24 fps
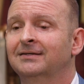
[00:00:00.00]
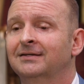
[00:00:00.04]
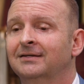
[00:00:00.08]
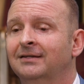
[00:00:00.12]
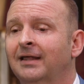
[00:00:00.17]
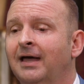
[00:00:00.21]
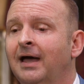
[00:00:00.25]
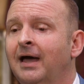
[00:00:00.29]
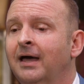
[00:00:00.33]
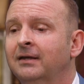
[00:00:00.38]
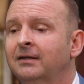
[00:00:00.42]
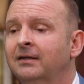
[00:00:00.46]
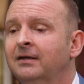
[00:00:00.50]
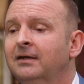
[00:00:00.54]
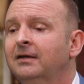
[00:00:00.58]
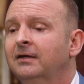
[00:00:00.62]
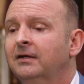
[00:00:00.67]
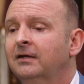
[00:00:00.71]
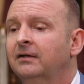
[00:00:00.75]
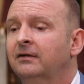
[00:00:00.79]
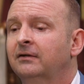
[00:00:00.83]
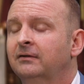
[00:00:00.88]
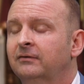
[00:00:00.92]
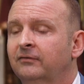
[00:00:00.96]
to that
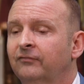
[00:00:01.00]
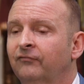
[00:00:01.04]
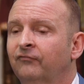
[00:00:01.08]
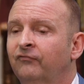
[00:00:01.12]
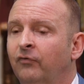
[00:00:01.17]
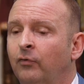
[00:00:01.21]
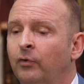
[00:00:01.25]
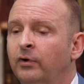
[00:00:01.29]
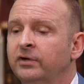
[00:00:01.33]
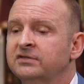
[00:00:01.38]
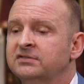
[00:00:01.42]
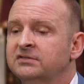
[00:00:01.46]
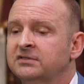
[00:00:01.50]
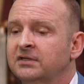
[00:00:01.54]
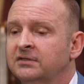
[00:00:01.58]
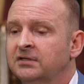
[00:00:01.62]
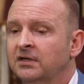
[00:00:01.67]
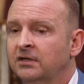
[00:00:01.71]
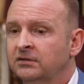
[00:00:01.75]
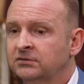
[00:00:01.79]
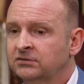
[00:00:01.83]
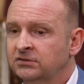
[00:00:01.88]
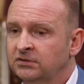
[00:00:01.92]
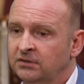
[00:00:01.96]
voice that
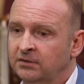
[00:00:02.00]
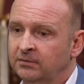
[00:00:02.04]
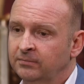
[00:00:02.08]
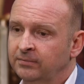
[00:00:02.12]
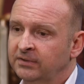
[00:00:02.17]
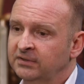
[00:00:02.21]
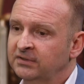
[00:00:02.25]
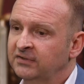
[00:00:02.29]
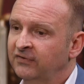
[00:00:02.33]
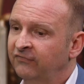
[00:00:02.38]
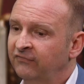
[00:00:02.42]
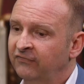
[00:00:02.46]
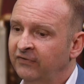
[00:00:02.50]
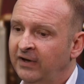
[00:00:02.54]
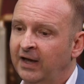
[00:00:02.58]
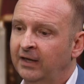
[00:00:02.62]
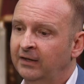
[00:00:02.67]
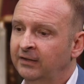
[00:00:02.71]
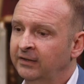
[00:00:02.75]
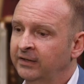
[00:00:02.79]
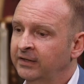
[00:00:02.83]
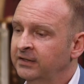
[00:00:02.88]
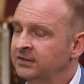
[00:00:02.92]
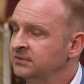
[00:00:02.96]
tells you to be
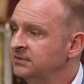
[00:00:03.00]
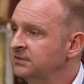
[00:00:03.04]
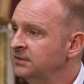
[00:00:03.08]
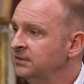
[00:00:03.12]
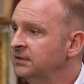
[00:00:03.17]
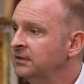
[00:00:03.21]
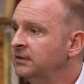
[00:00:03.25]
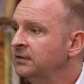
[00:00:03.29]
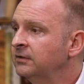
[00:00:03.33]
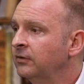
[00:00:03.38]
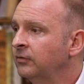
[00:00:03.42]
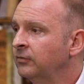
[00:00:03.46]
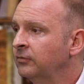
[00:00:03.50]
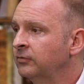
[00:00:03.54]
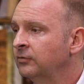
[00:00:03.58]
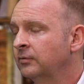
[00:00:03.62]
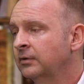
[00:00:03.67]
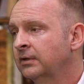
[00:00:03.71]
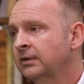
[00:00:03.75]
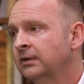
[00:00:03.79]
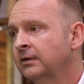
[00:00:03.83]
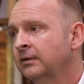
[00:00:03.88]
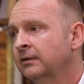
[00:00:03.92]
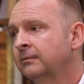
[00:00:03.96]
fat, lazy, and don't do
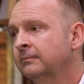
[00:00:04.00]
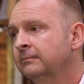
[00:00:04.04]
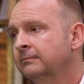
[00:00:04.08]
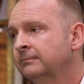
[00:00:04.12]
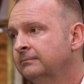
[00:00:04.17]
anything.